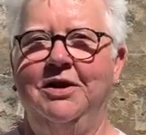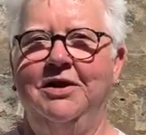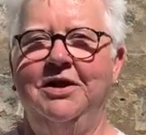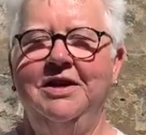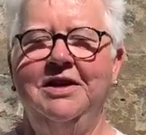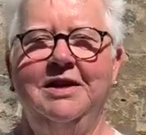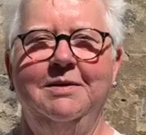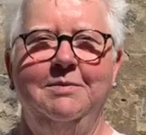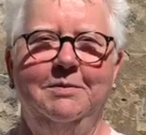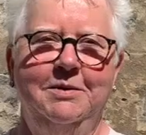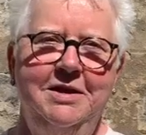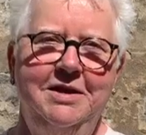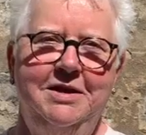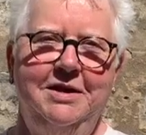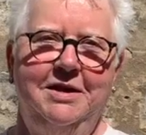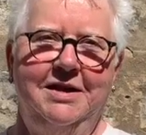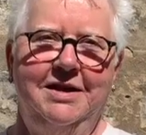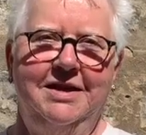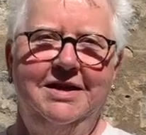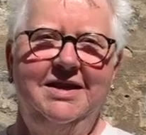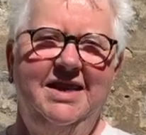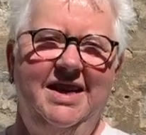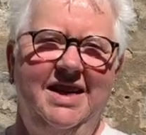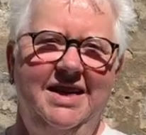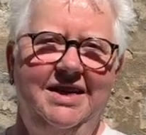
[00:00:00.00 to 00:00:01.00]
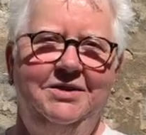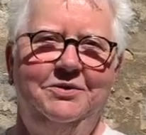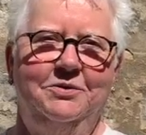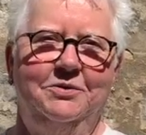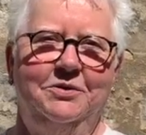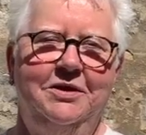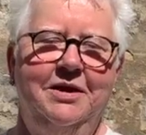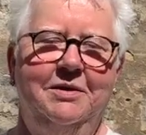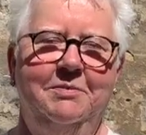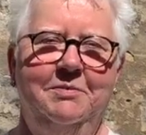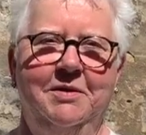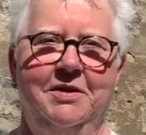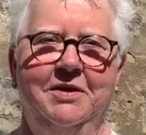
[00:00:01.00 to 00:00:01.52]
I think I'm legally entitled
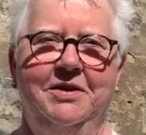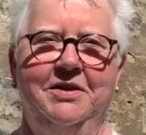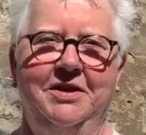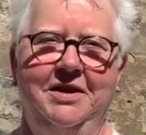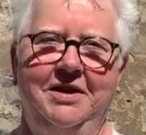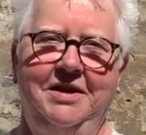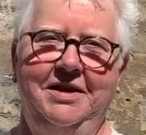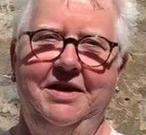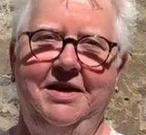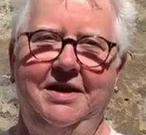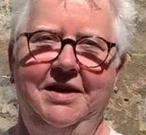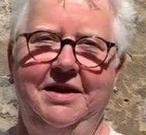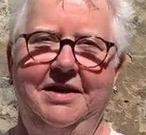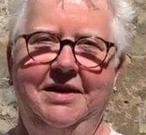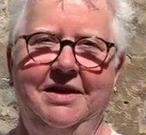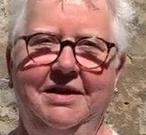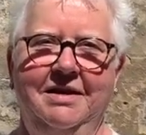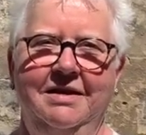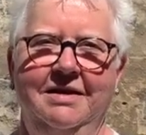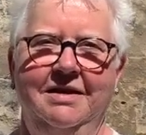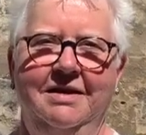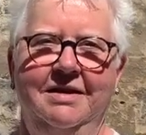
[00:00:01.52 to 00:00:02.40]
to a birthday cake.